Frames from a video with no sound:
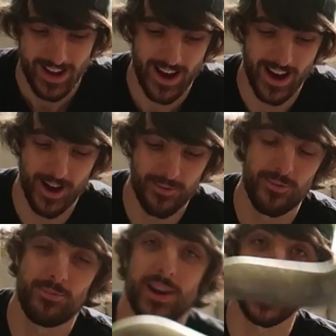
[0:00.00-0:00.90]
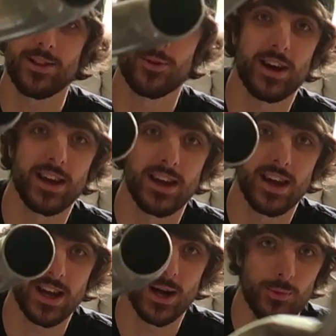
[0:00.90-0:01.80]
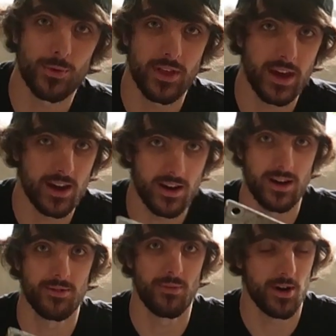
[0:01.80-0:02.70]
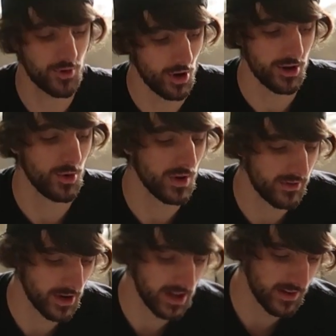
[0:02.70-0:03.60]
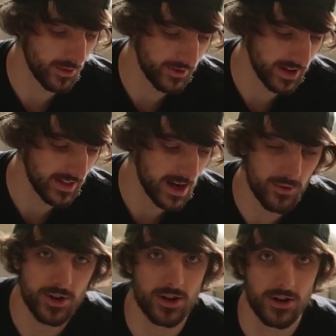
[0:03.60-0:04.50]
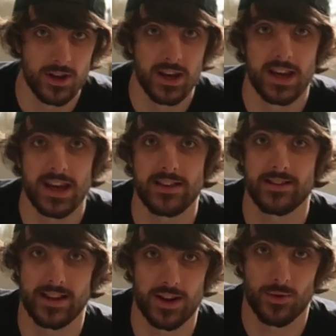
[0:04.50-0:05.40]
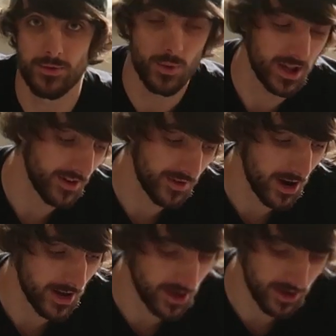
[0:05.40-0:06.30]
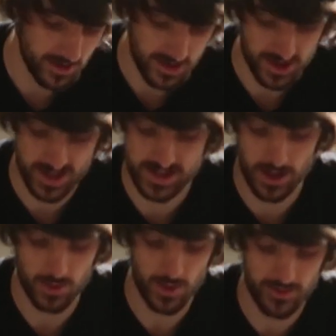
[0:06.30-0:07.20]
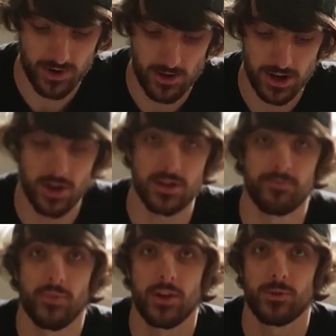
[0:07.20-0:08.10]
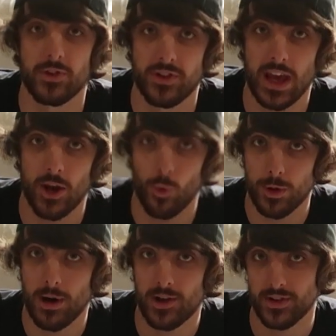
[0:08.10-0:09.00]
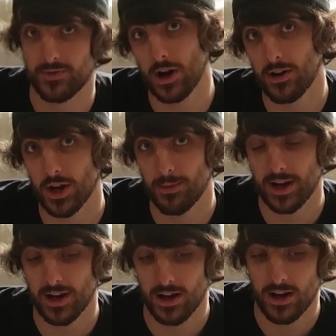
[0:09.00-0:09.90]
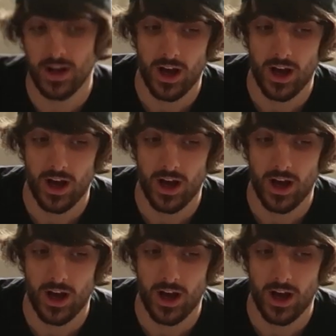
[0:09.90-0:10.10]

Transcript: But either way, it comes with it. I've got a new one, so I guess I'll stick that one on instead of the one that I've currently got on and just sell the one I've currently got on. So once again, all the parts that I've currently got on my car,